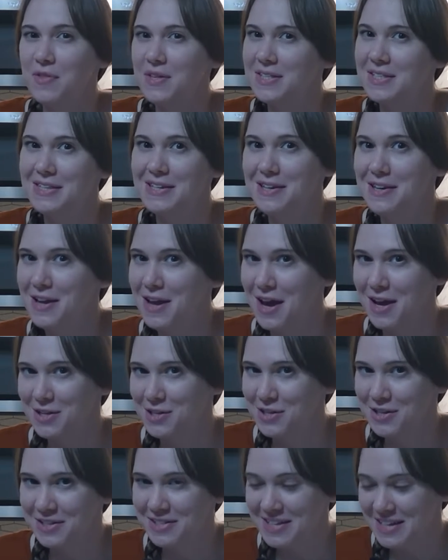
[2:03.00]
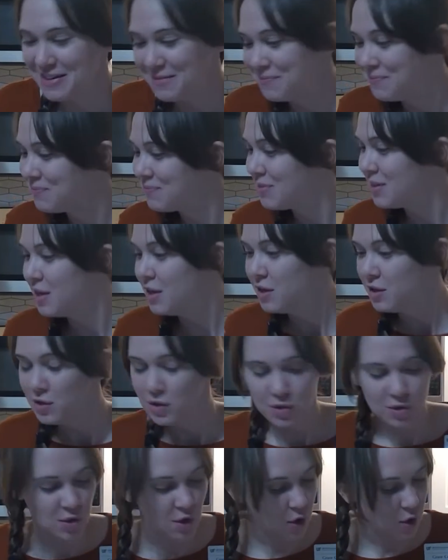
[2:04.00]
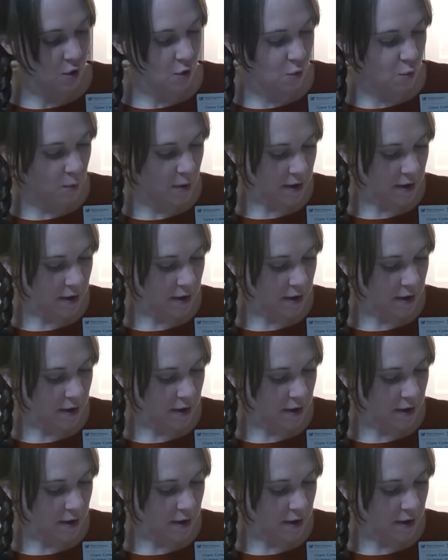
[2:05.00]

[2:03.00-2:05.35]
that's not salty. So